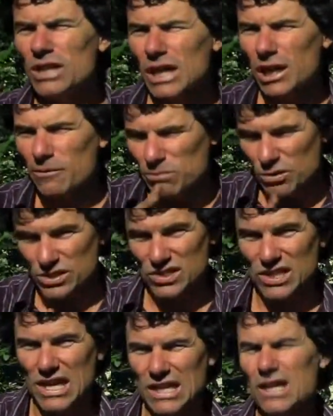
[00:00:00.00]
yellow
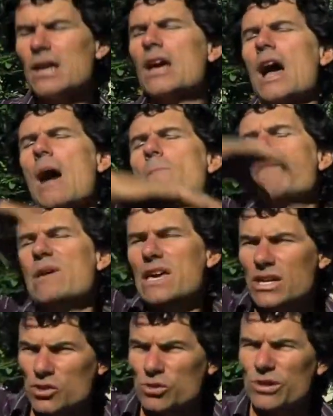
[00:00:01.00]
poinciana, a
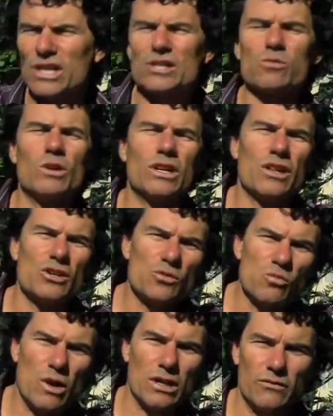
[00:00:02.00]
bigger tree. It's one of
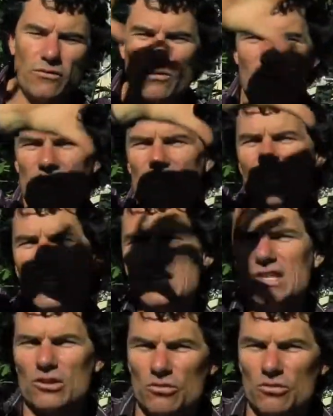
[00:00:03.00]
those wonderful ones that has a